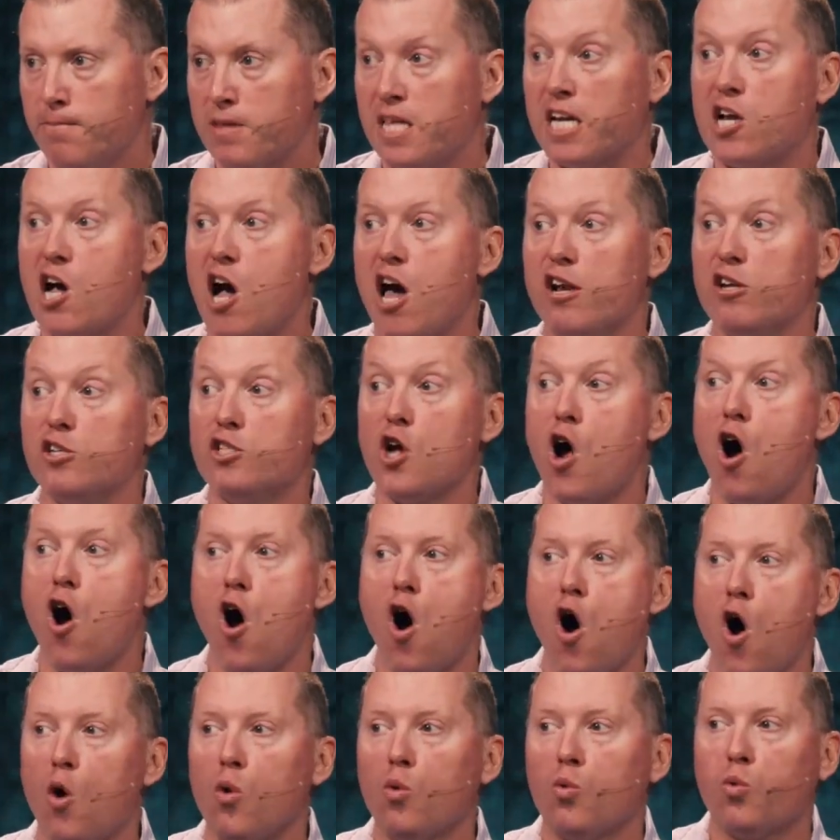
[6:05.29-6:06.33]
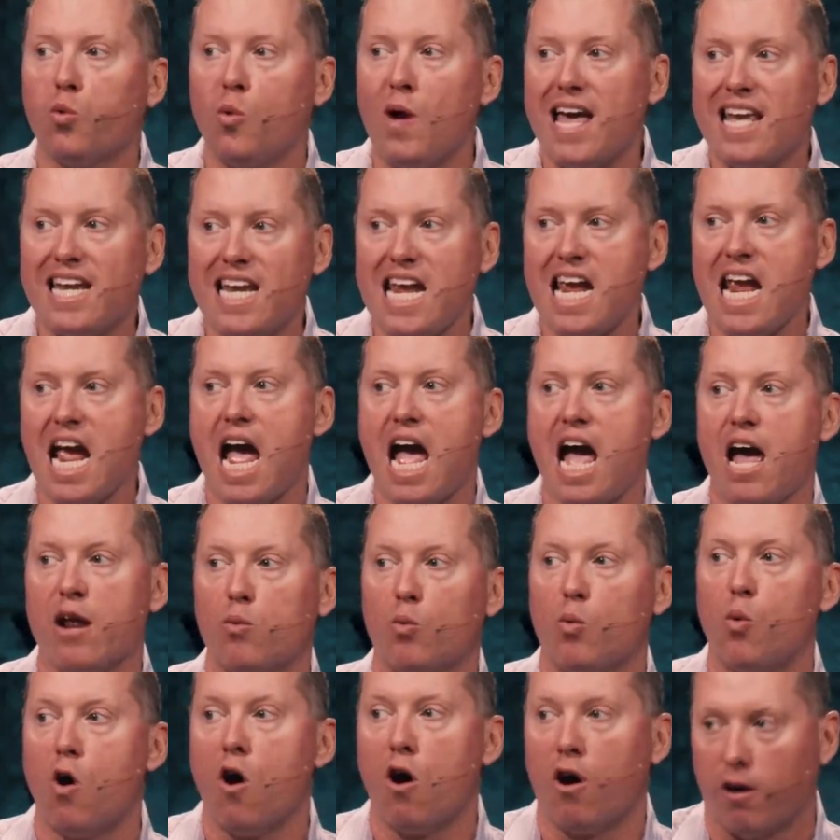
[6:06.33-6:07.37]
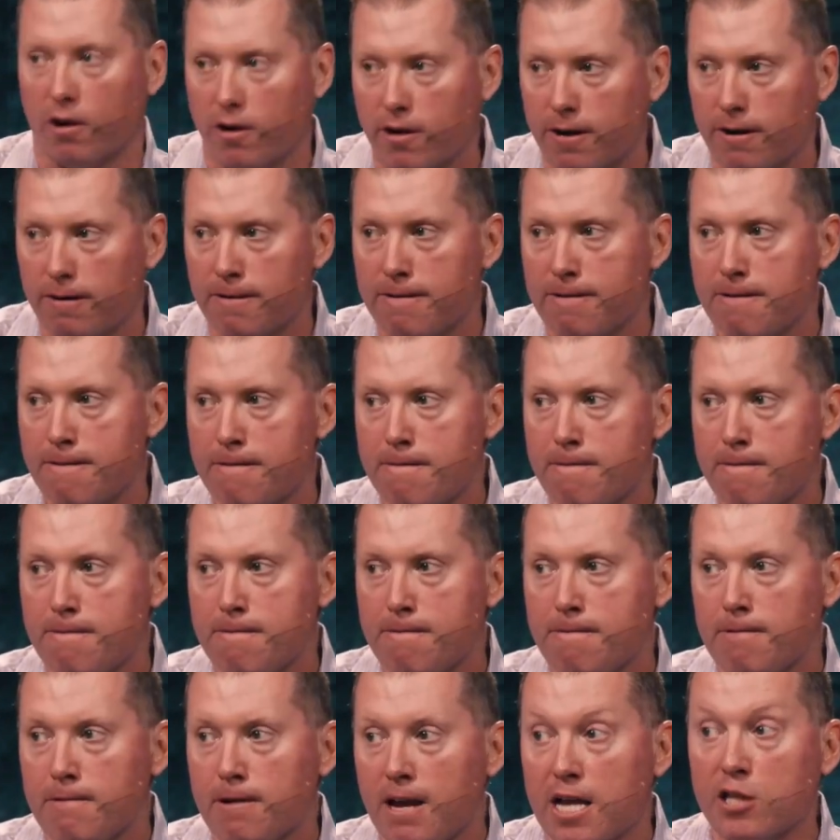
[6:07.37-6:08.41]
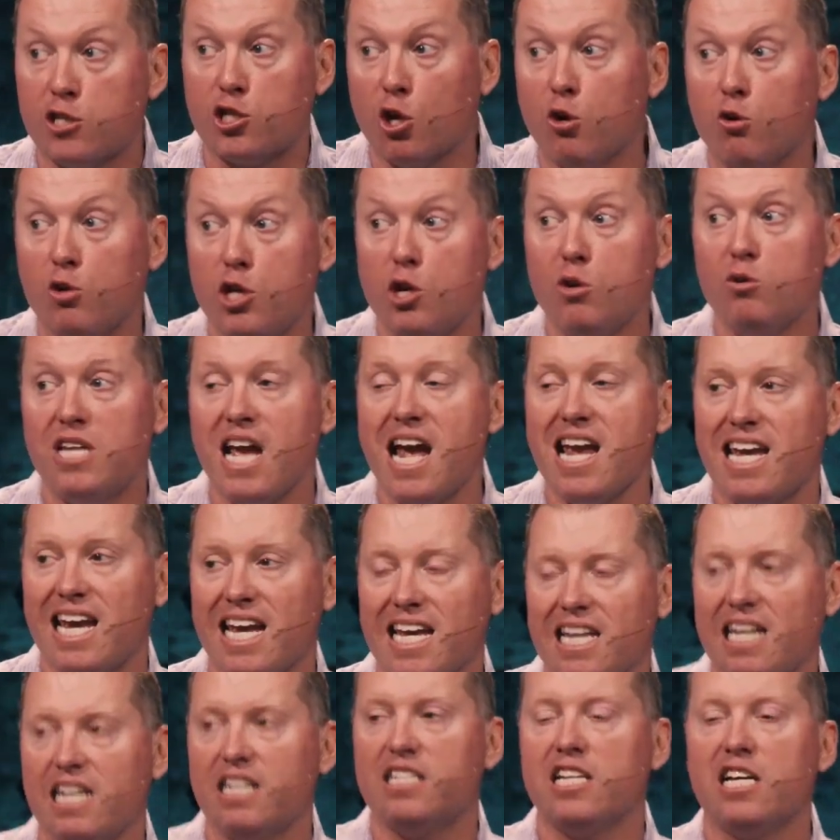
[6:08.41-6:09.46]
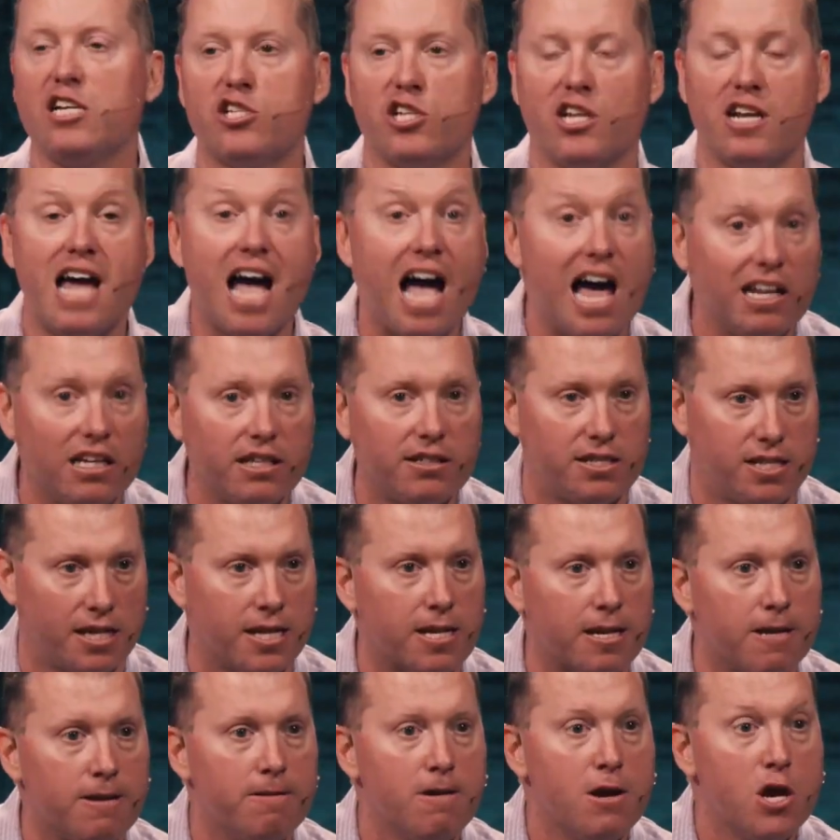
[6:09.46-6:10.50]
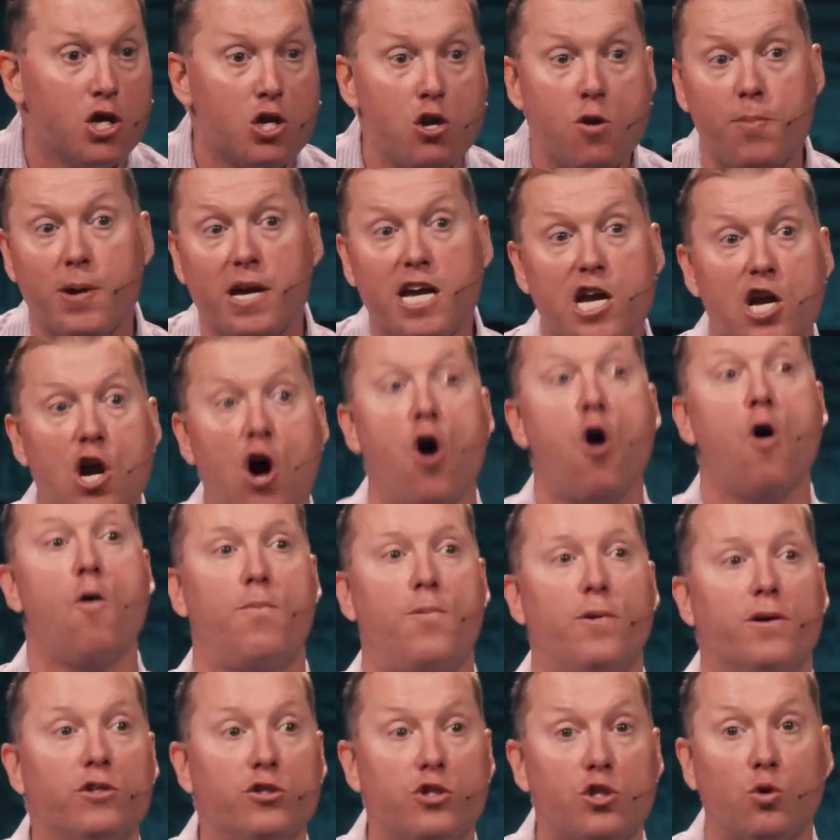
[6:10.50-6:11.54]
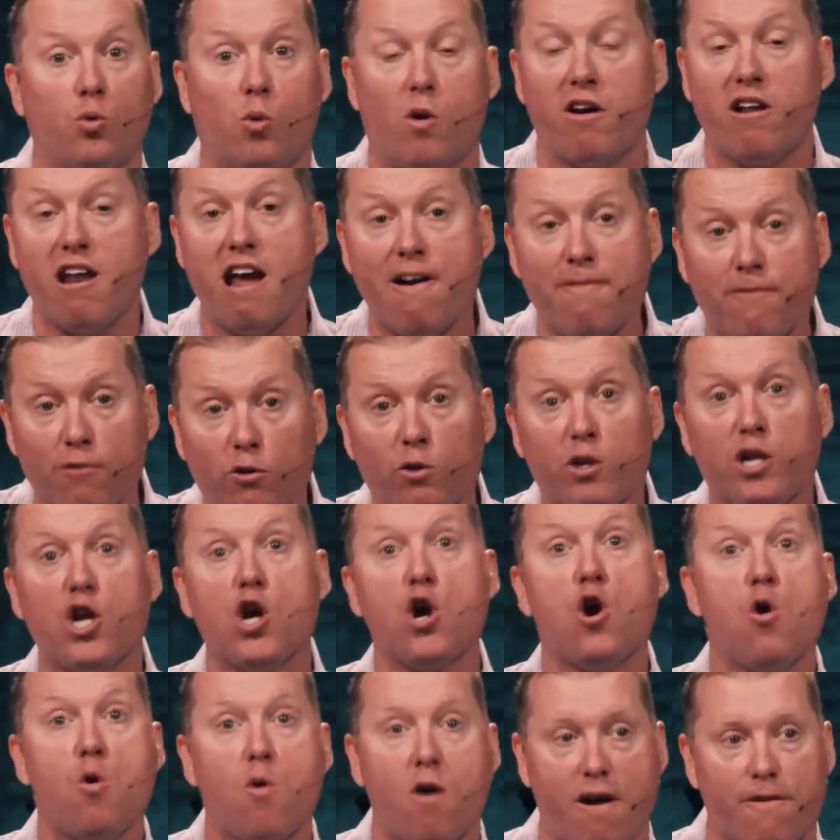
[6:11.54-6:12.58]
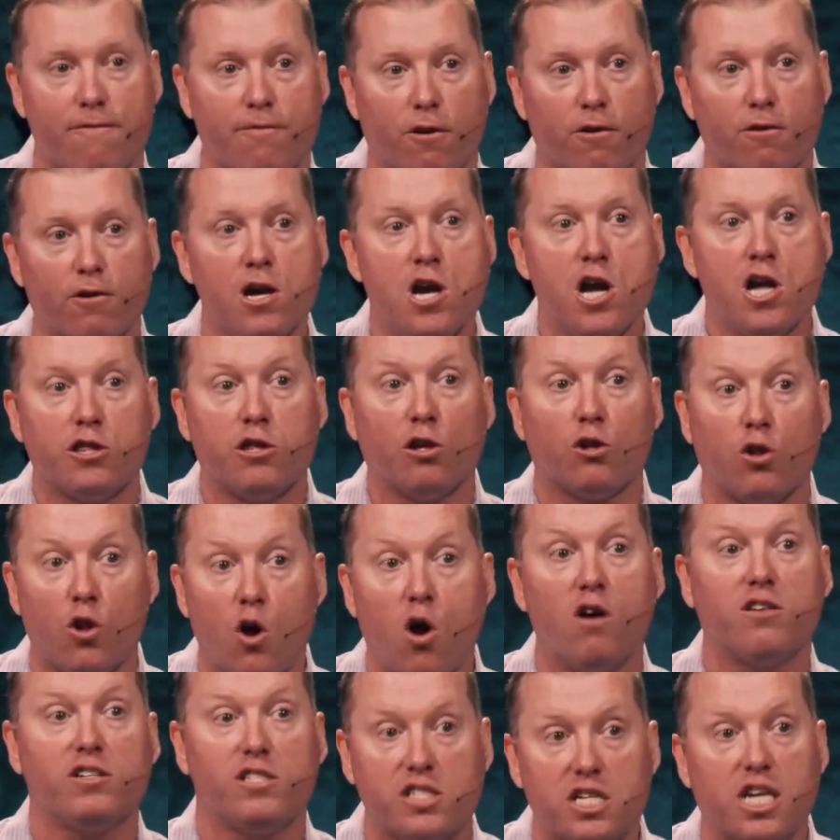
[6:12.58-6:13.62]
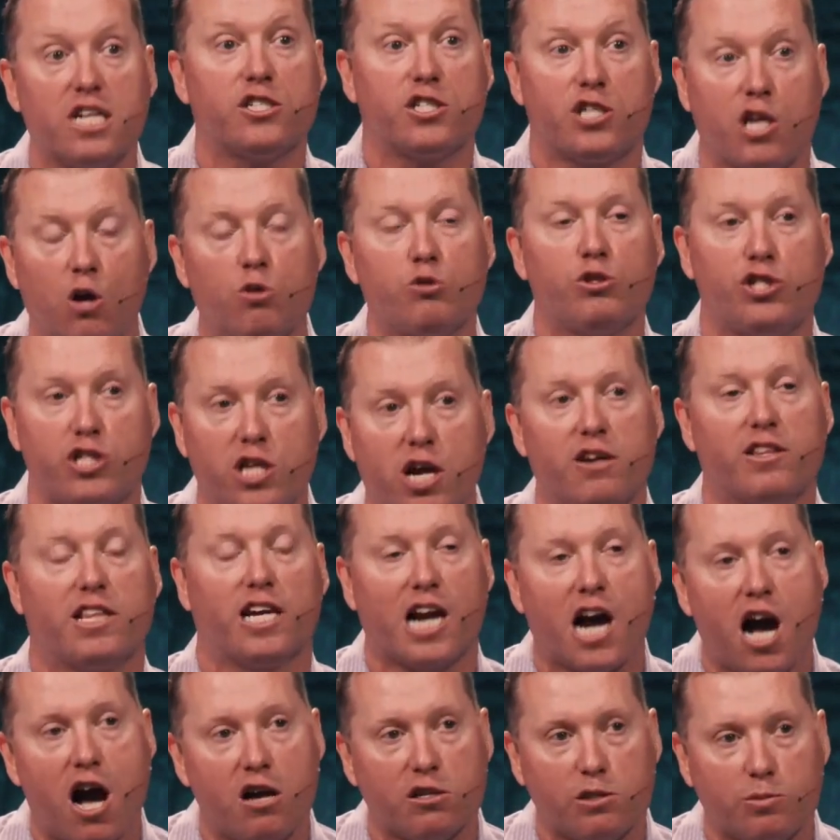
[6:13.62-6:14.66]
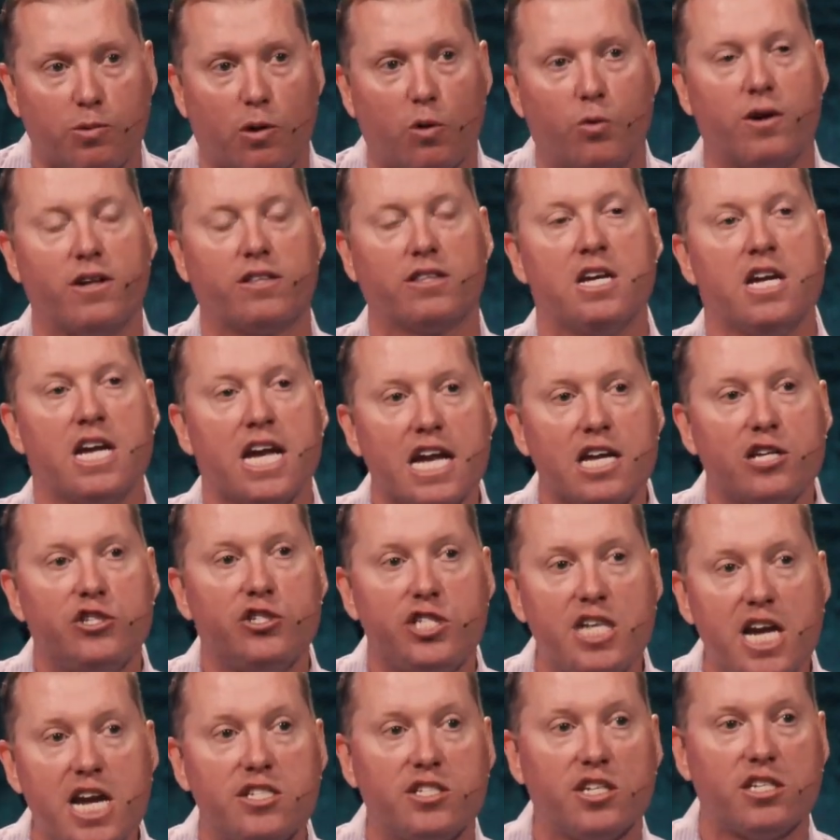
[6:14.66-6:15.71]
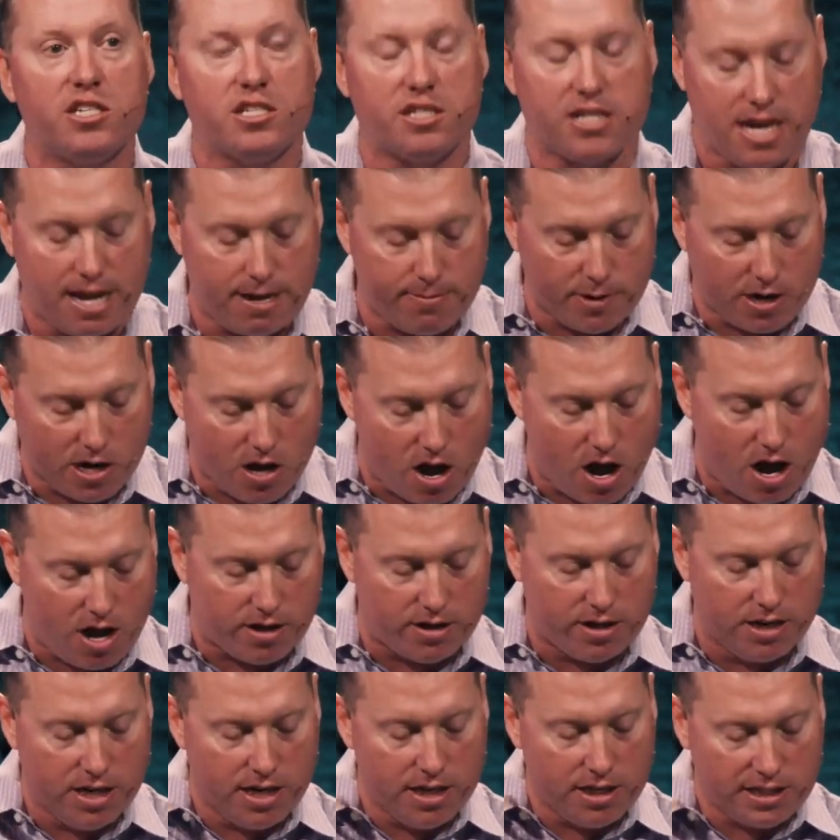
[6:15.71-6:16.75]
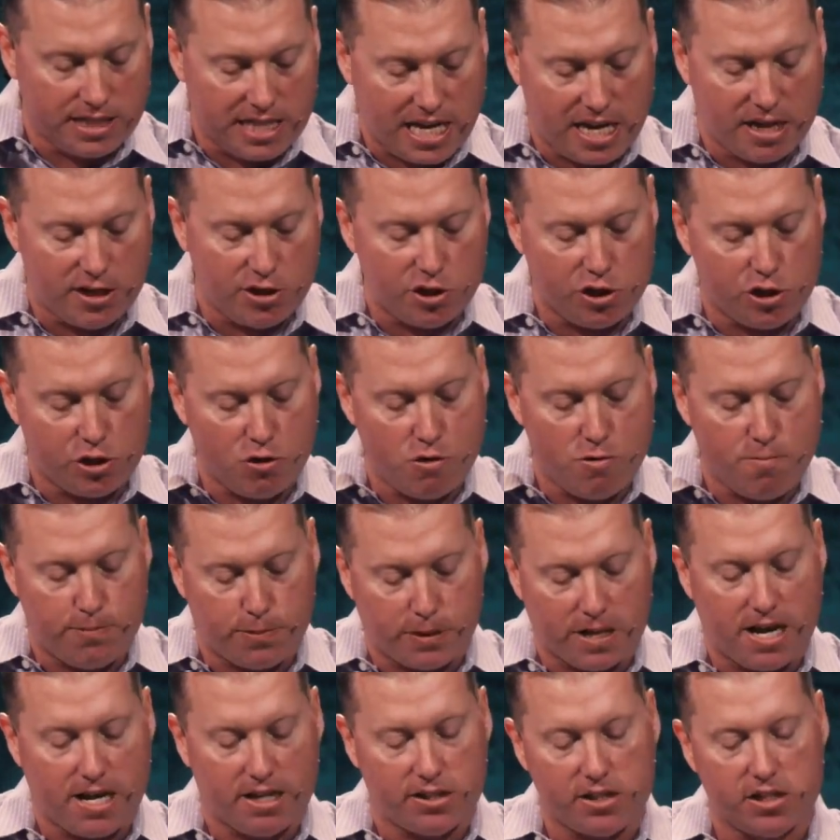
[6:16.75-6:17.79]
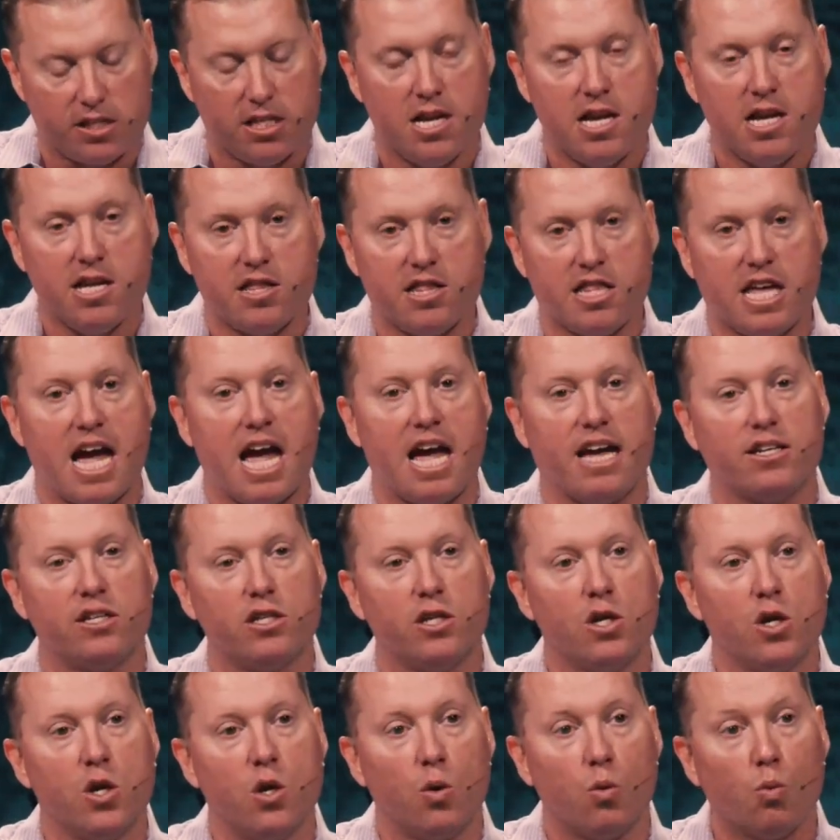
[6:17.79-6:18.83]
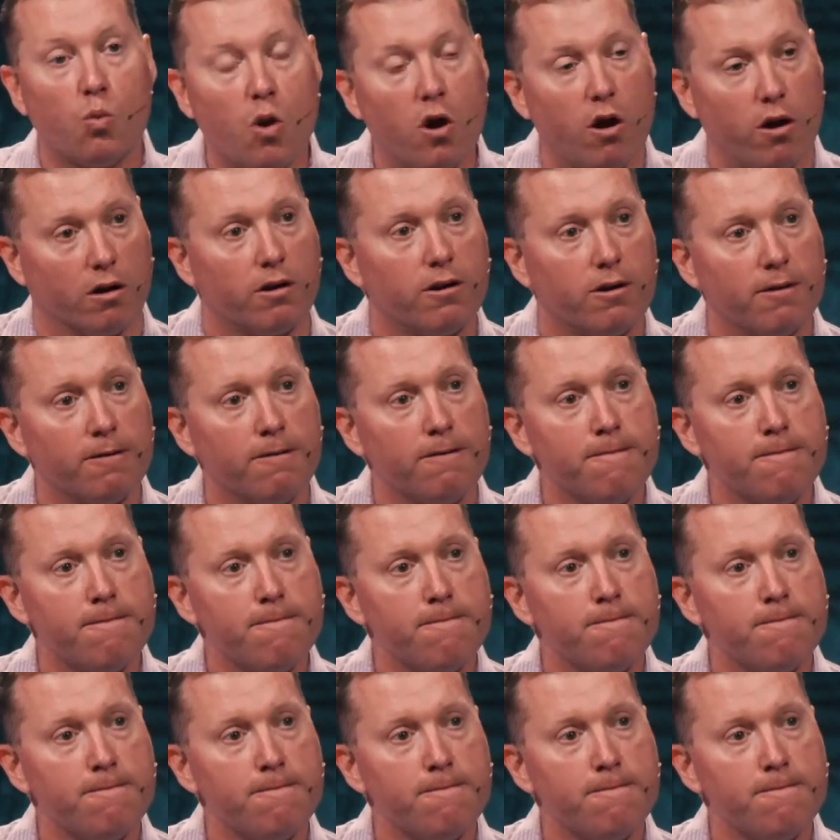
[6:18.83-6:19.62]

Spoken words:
That God is already at work. And so you taking an intentionality, you being open to whatever and whoever the Lord says, go share the gospel with, in Jesus' name, God tends to bless that work.